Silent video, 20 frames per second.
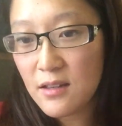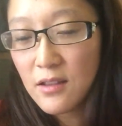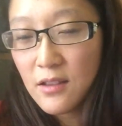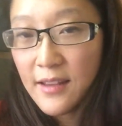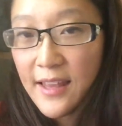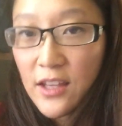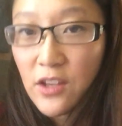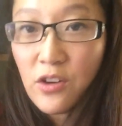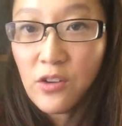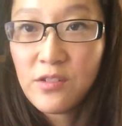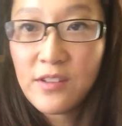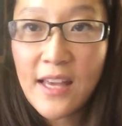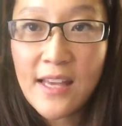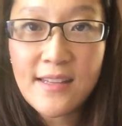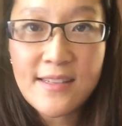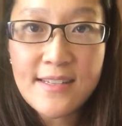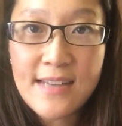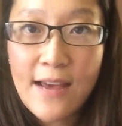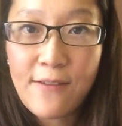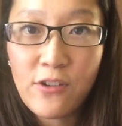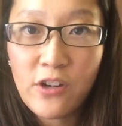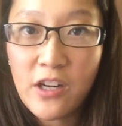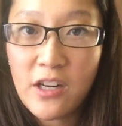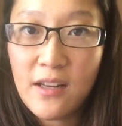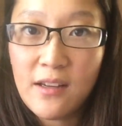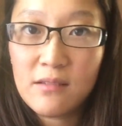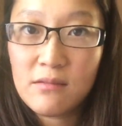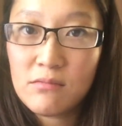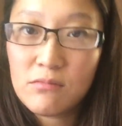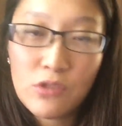like your skin's never
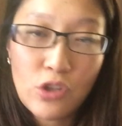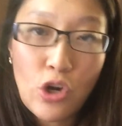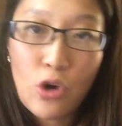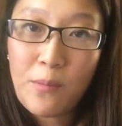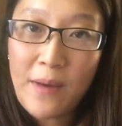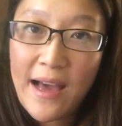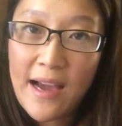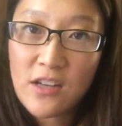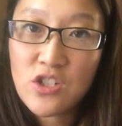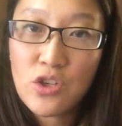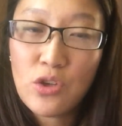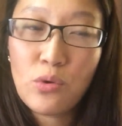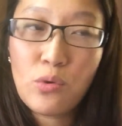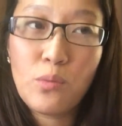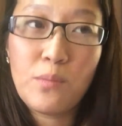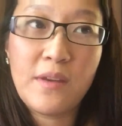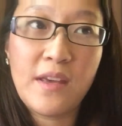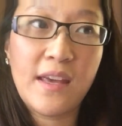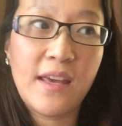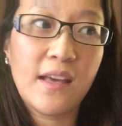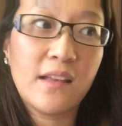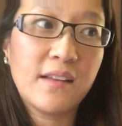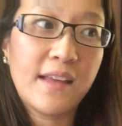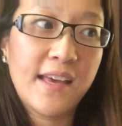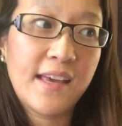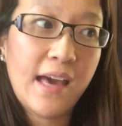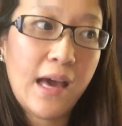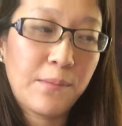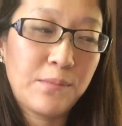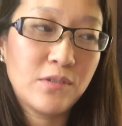gonna go back to being
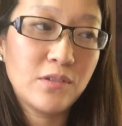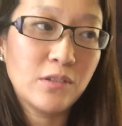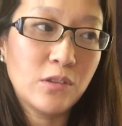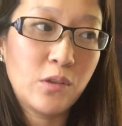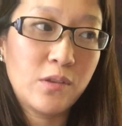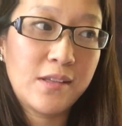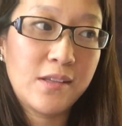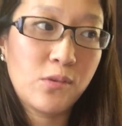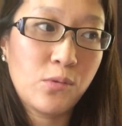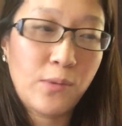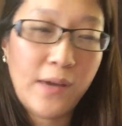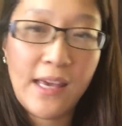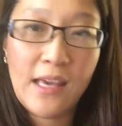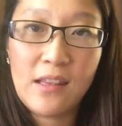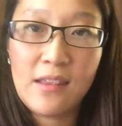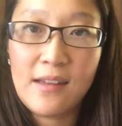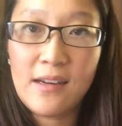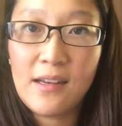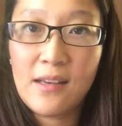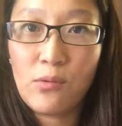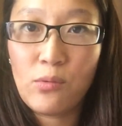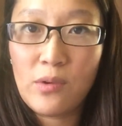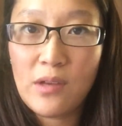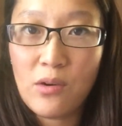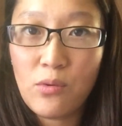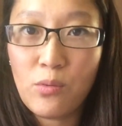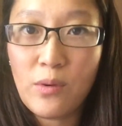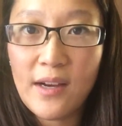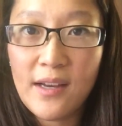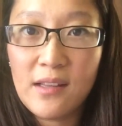like absolutely the way that
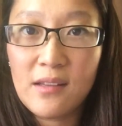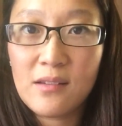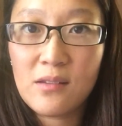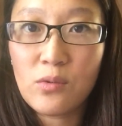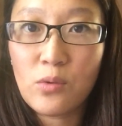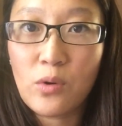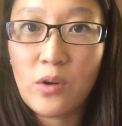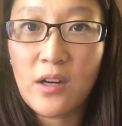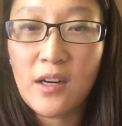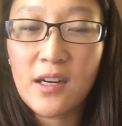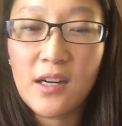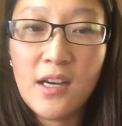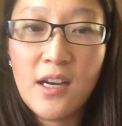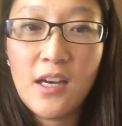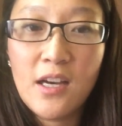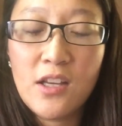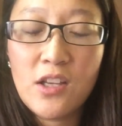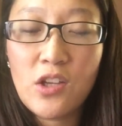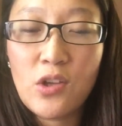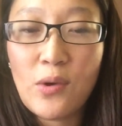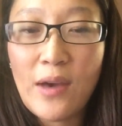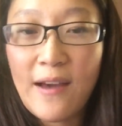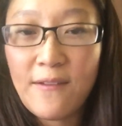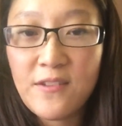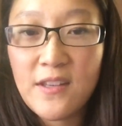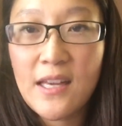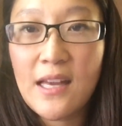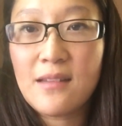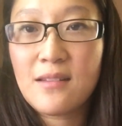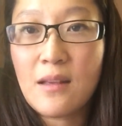it was, or you
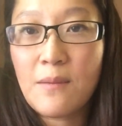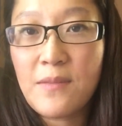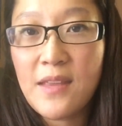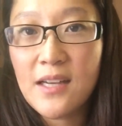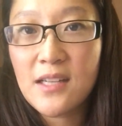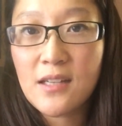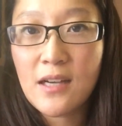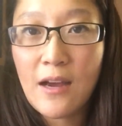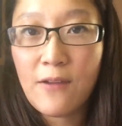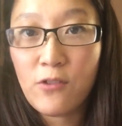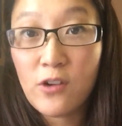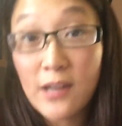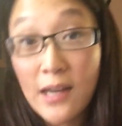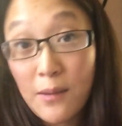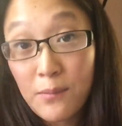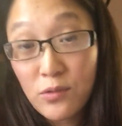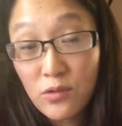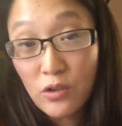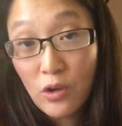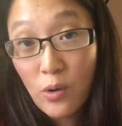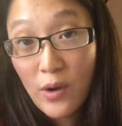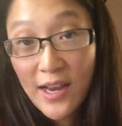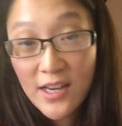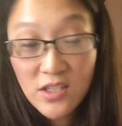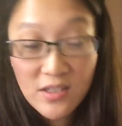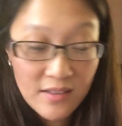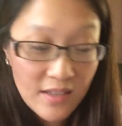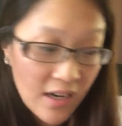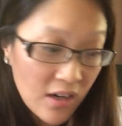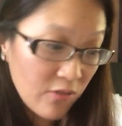have to get something to cover it up. So I
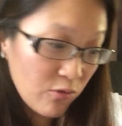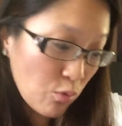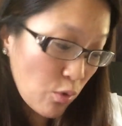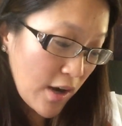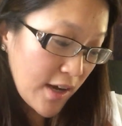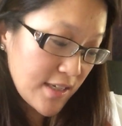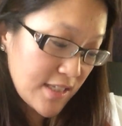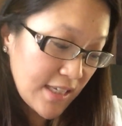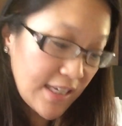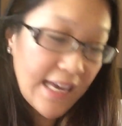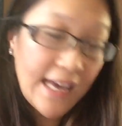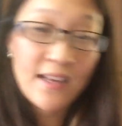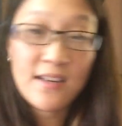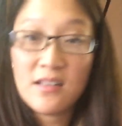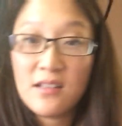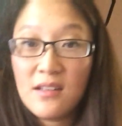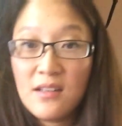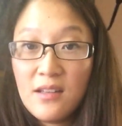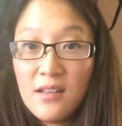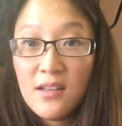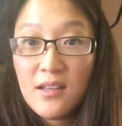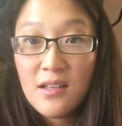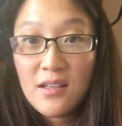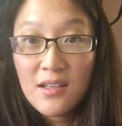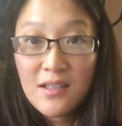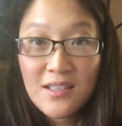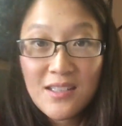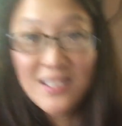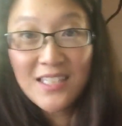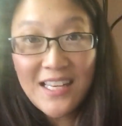just kind of want to get
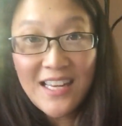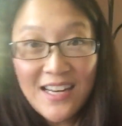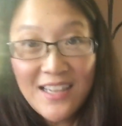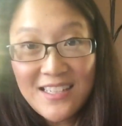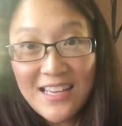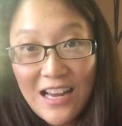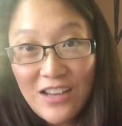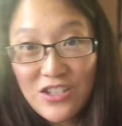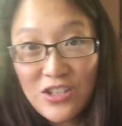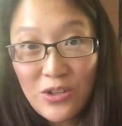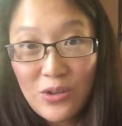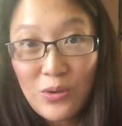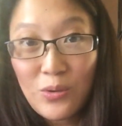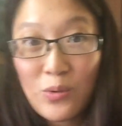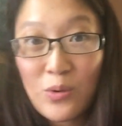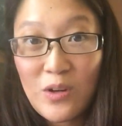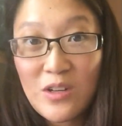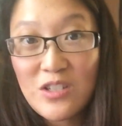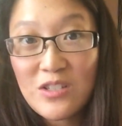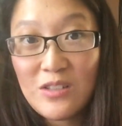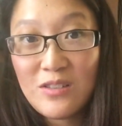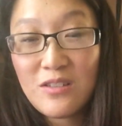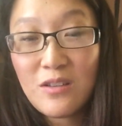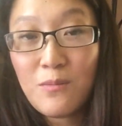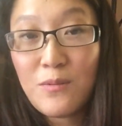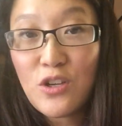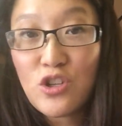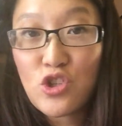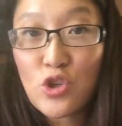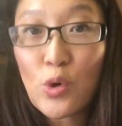a tattoo, or just
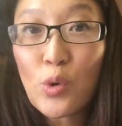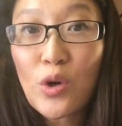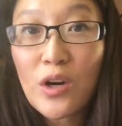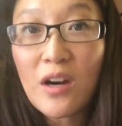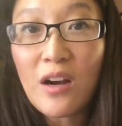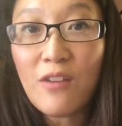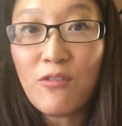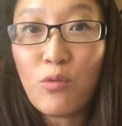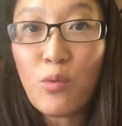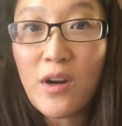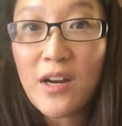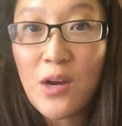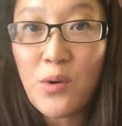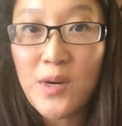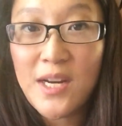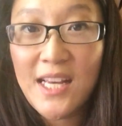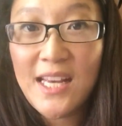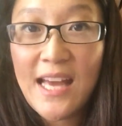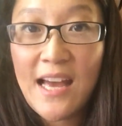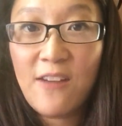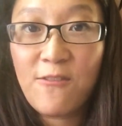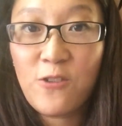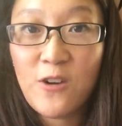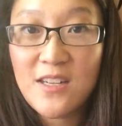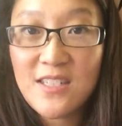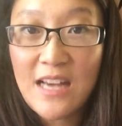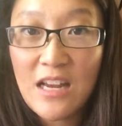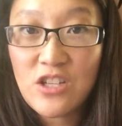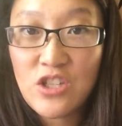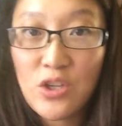to be sure of what I want to get for
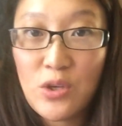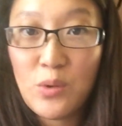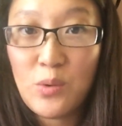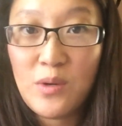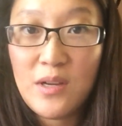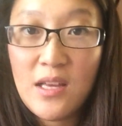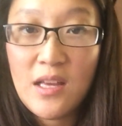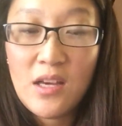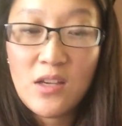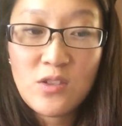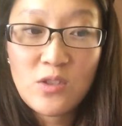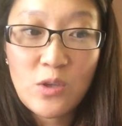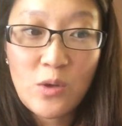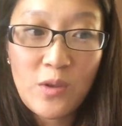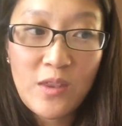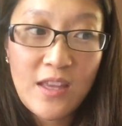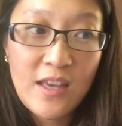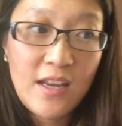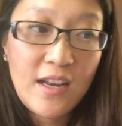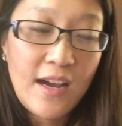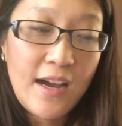a tattoo, so that